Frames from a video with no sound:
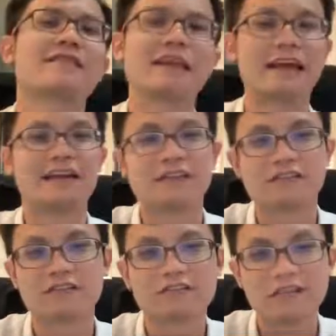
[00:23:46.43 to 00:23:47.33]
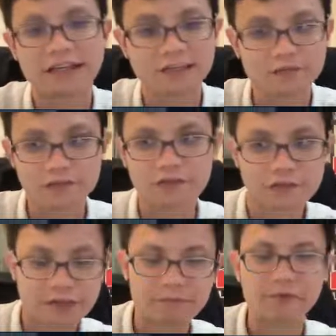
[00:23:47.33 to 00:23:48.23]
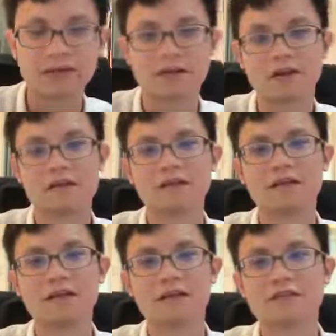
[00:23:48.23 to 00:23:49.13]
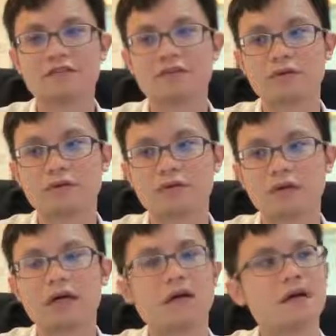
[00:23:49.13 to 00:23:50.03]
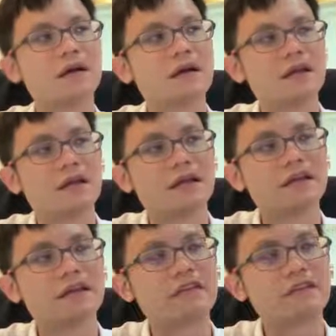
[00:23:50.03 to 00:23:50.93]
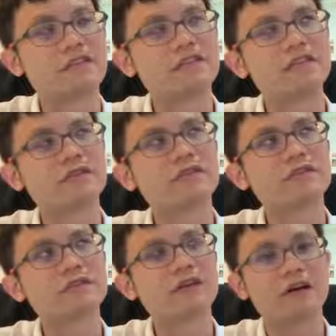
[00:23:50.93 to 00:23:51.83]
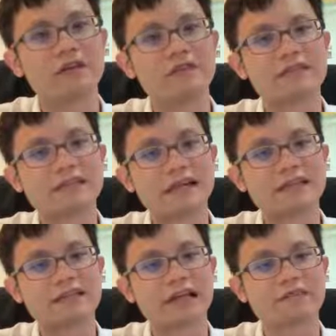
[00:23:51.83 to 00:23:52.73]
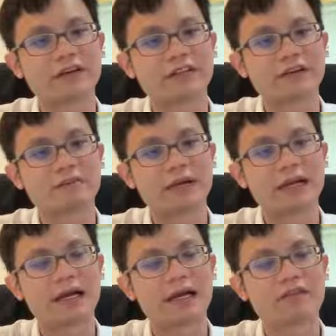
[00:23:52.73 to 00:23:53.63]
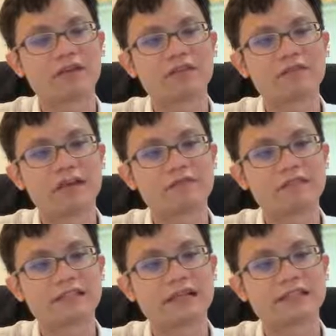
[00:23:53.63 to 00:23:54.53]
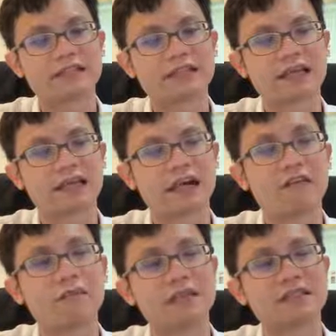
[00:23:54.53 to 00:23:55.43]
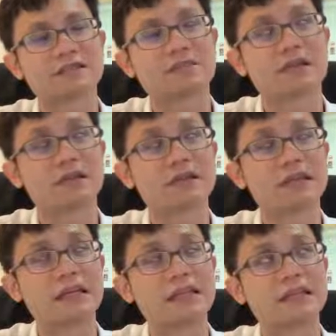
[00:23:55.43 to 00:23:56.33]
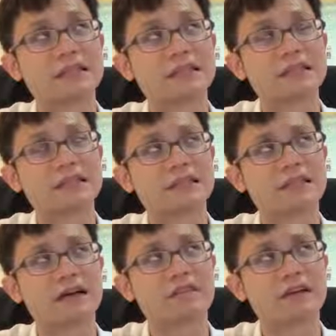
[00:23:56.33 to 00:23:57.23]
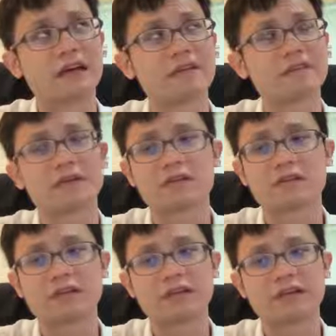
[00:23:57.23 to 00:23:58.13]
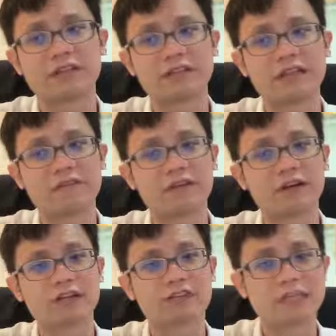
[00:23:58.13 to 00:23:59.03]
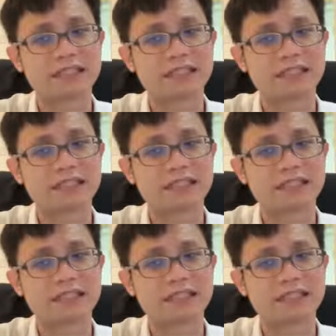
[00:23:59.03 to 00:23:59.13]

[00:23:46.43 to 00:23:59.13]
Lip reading: and also dragon fruit. I put a lot. So you not only we study science for exam, but I want to emphasize that how much important this is in our life, because eventually if you want to be